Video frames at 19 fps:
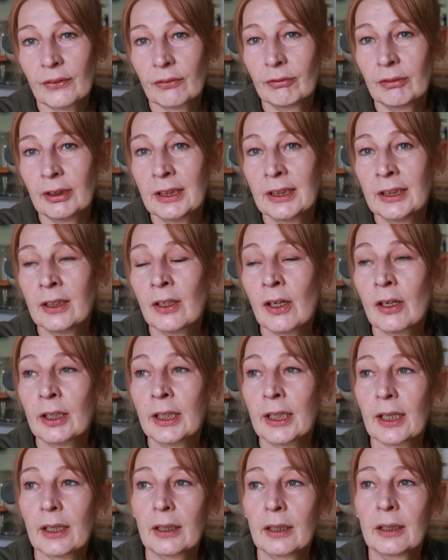I really
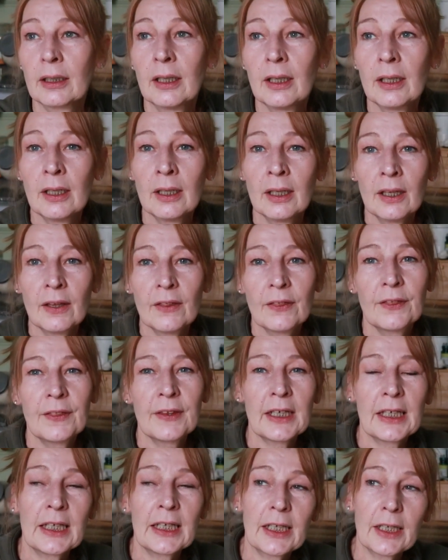like
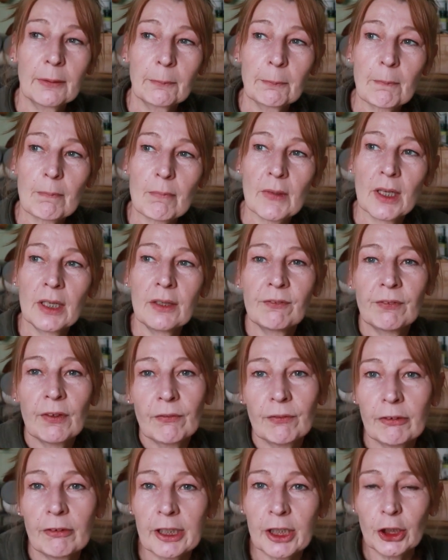it
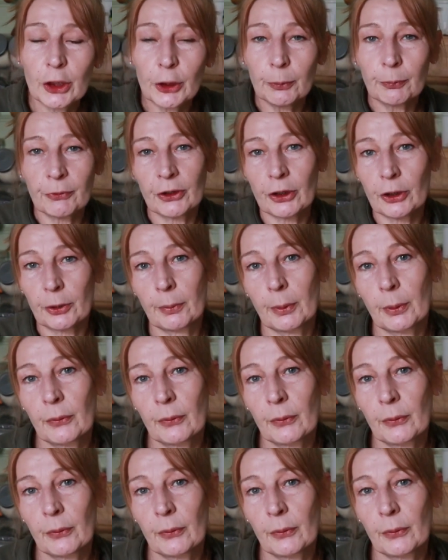felt very cooped up.